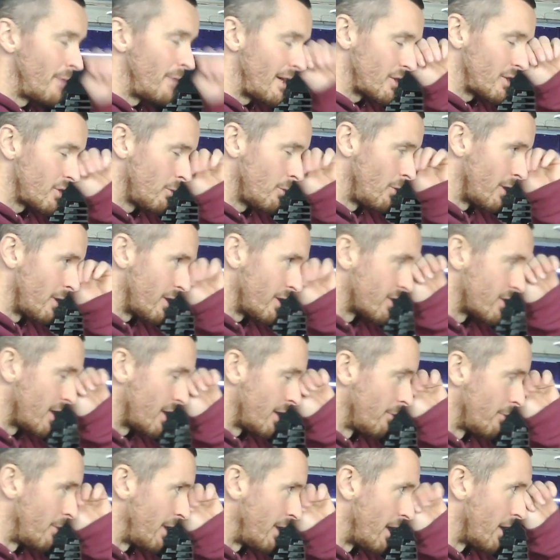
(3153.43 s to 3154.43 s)
back to what you
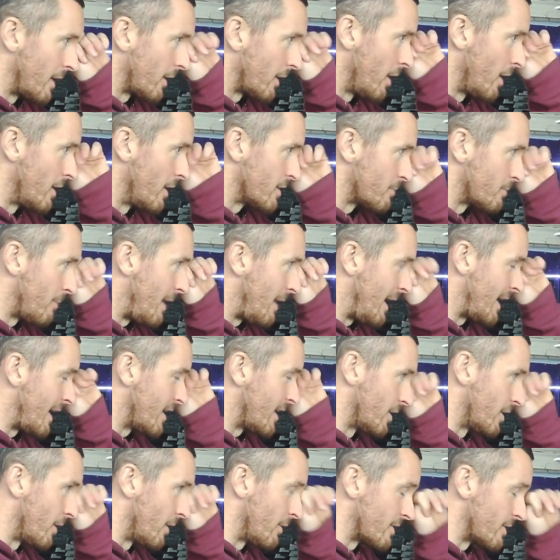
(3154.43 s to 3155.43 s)
said a minute ago, it's about,
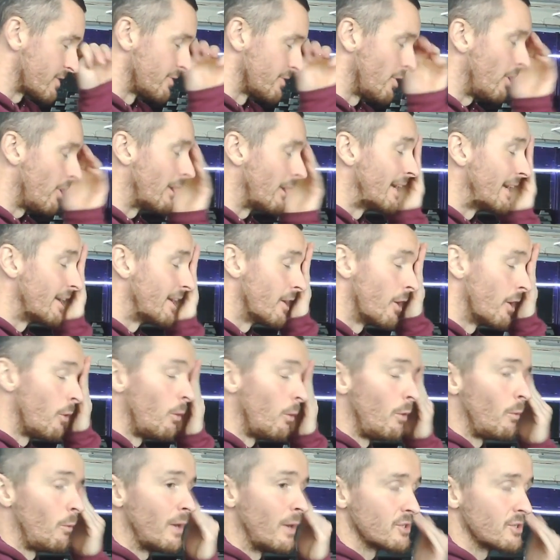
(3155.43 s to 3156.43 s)
it's not linear.
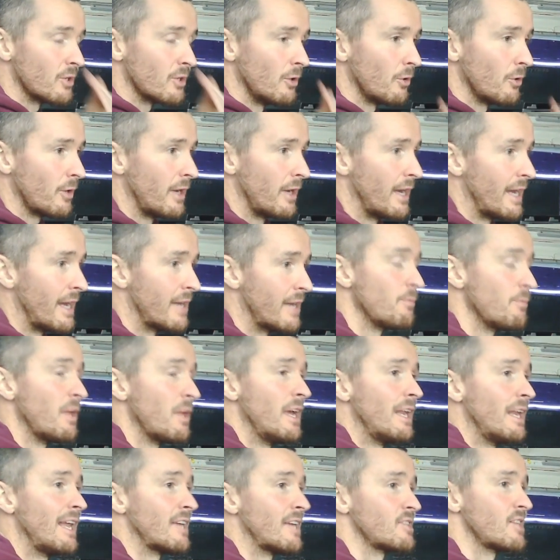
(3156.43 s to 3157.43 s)
One way to look at it,
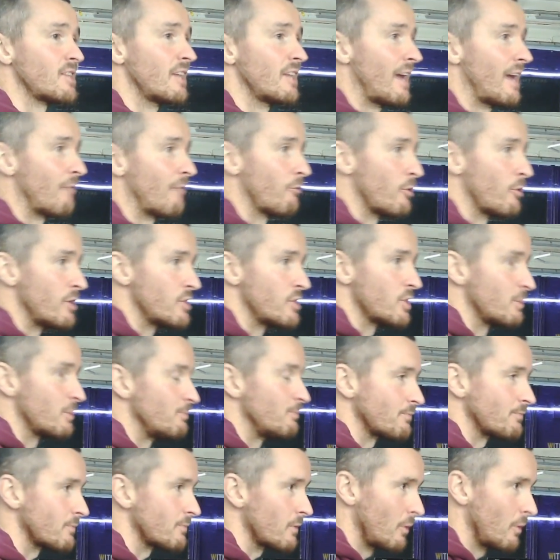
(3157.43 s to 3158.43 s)
let's say the average
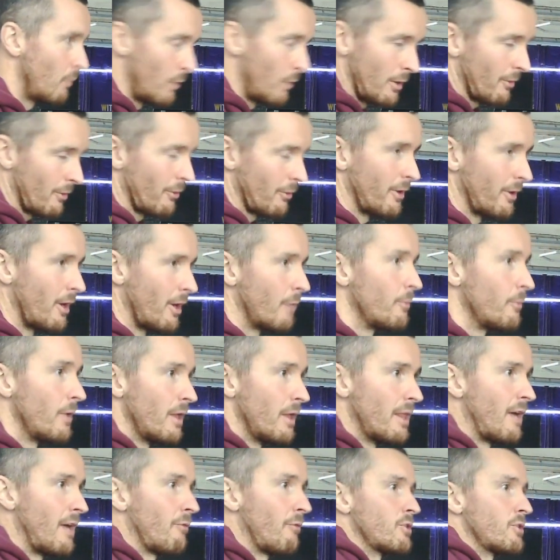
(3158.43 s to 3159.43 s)

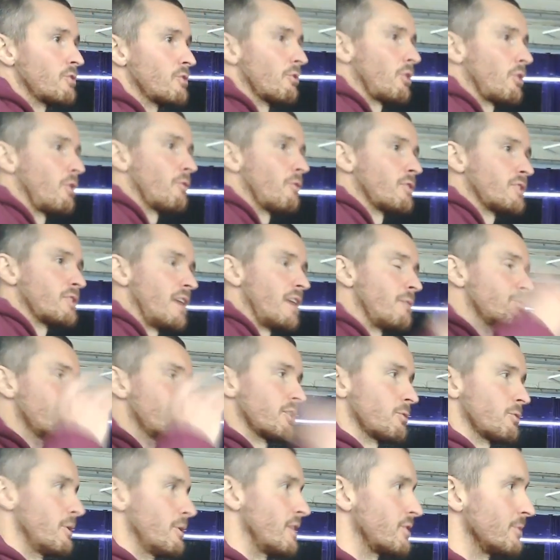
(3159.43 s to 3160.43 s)
recovery time
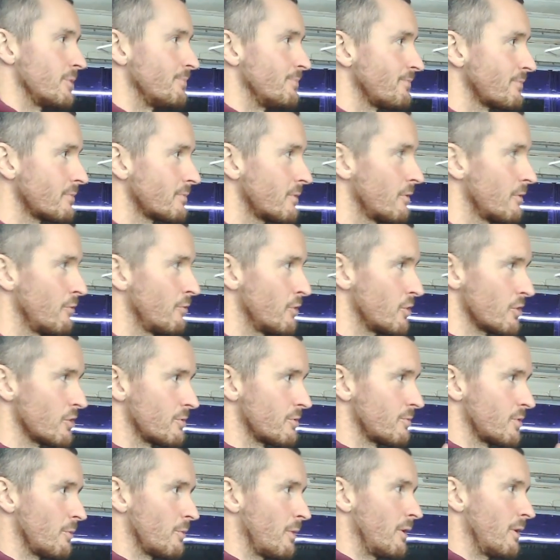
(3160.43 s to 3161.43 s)
6 weeks for
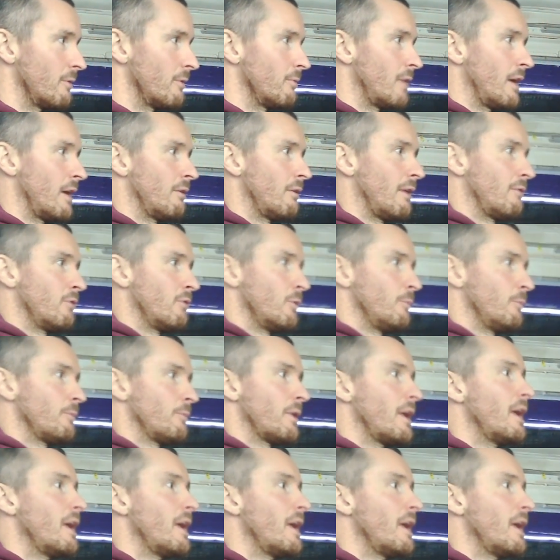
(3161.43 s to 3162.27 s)
just some low level.